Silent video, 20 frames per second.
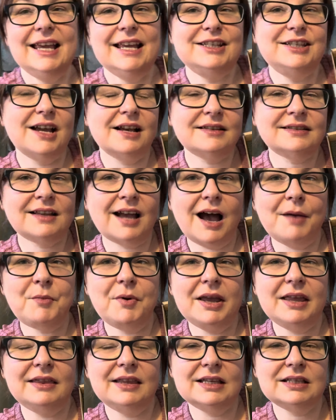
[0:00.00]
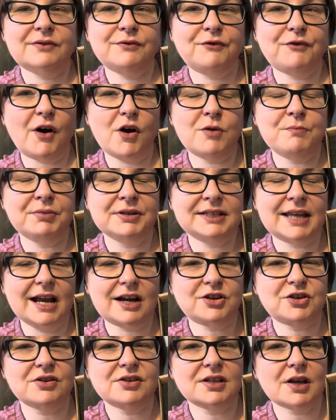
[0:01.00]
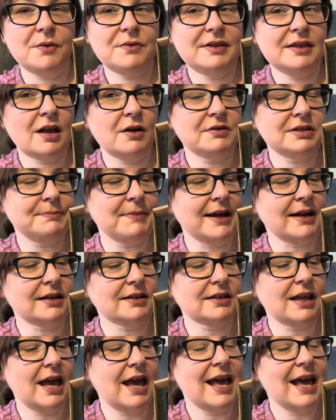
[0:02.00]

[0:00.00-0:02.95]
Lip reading: It does come in this foam protection, so no smack.